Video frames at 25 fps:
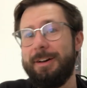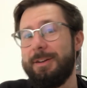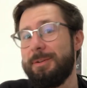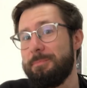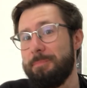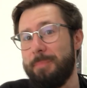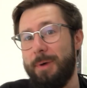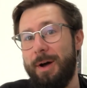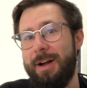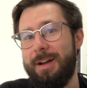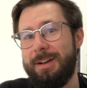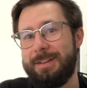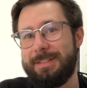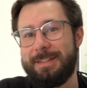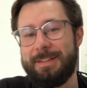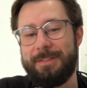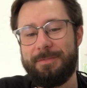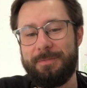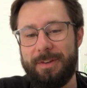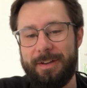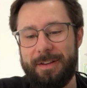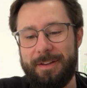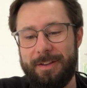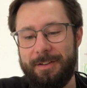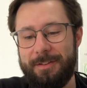unboxing
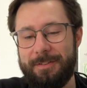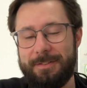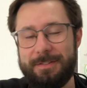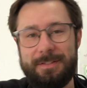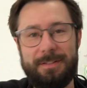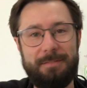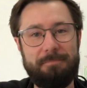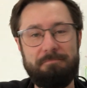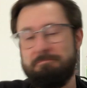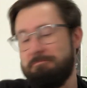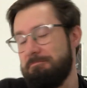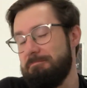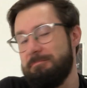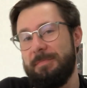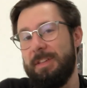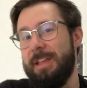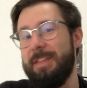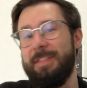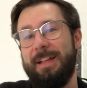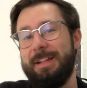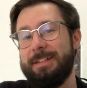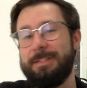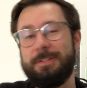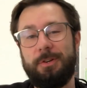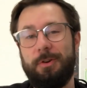videos. And
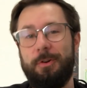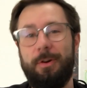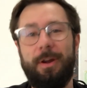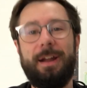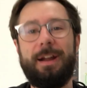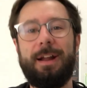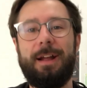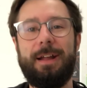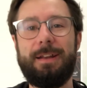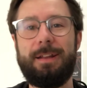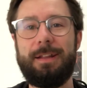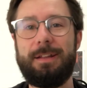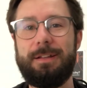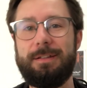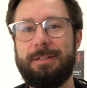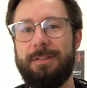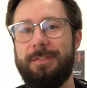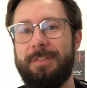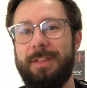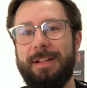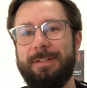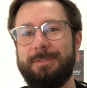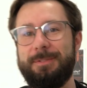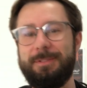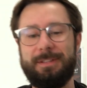that's a great idea. So
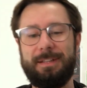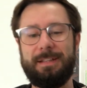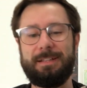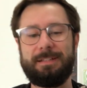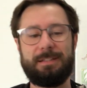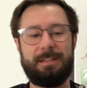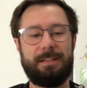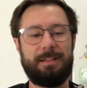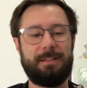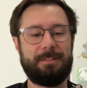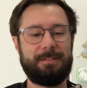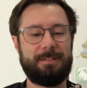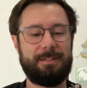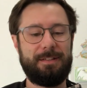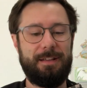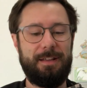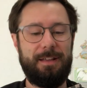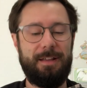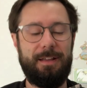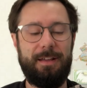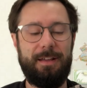that's what this is.